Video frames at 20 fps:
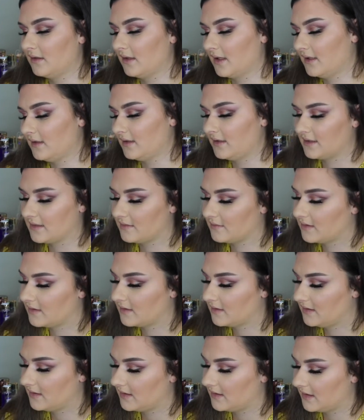and this
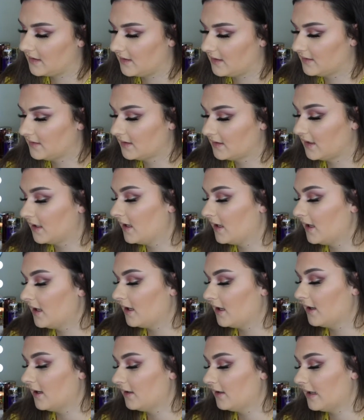one says
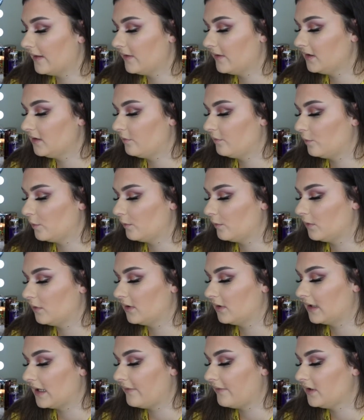lavender
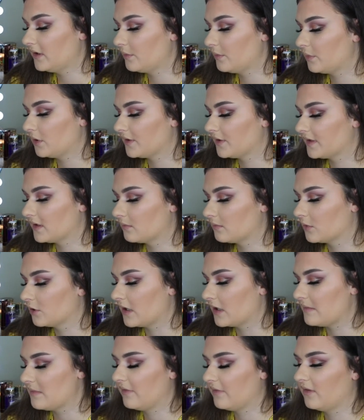lavender blossom
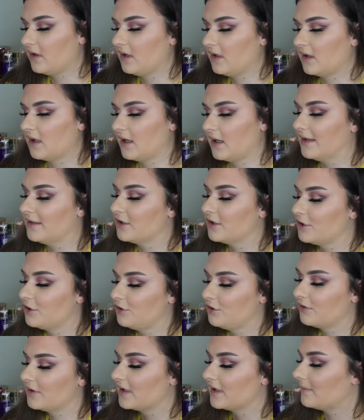creamy vanilla and
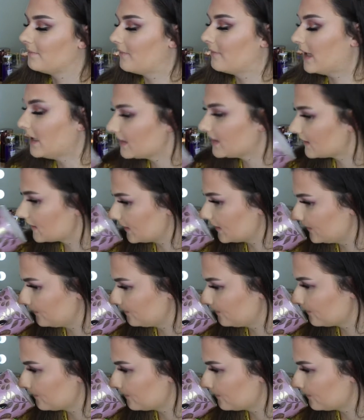sugared musk.